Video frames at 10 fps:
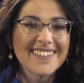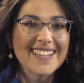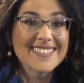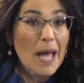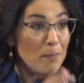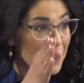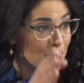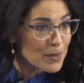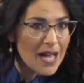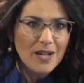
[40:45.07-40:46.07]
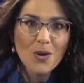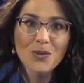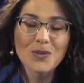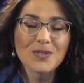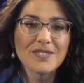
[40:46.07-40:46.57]
is that big black
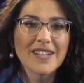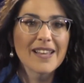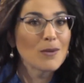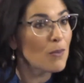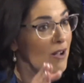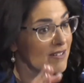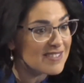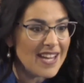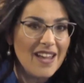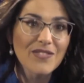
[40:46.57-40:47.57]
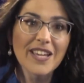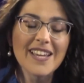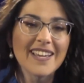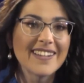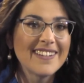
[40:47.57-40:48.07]
hole and the walls caving
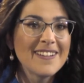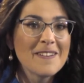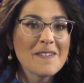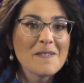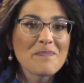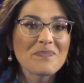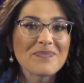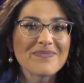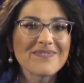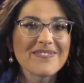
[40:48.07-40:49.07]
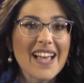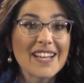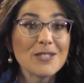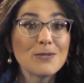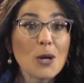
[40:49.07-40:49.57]
in
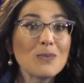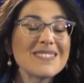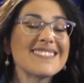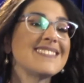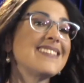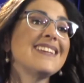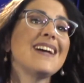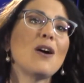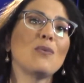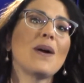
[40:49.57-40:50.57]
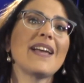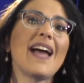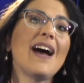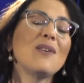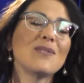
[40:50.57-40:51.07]
and you don't see a way
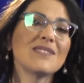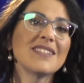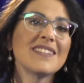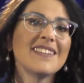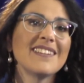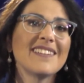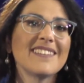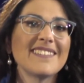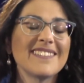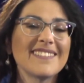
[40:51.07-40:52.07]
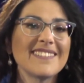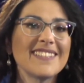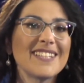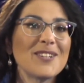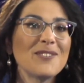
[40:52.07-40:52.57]
out,
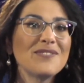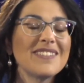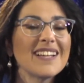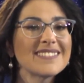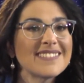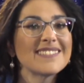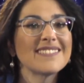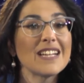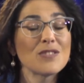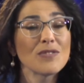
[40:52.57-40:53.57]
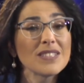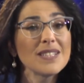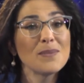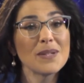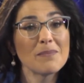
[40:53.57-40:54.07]
that's
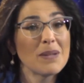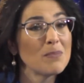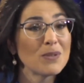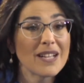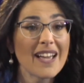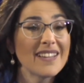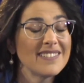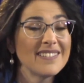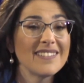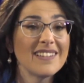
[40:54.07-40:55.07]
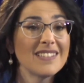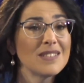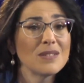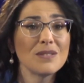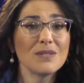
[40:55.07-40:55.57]
really when people get
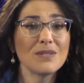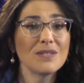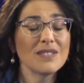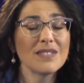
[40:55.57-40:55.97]
into